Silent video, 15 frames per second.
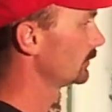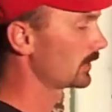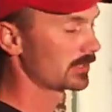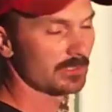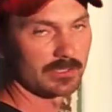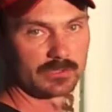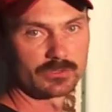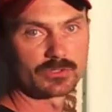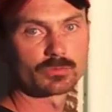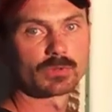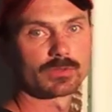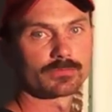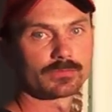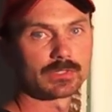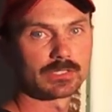You basically just
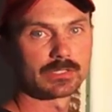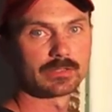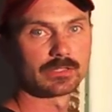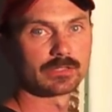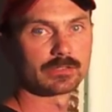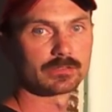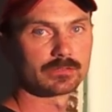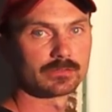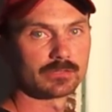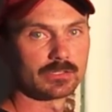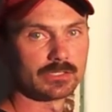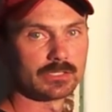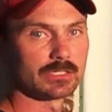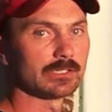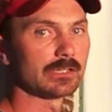want to fill in the, the
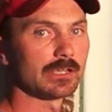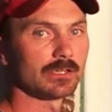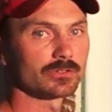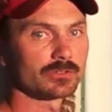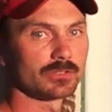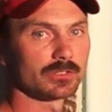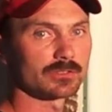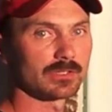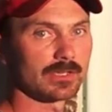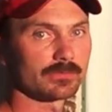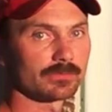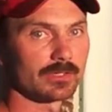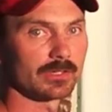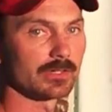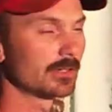indentation that's
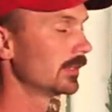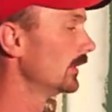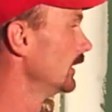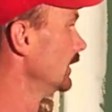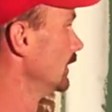left there.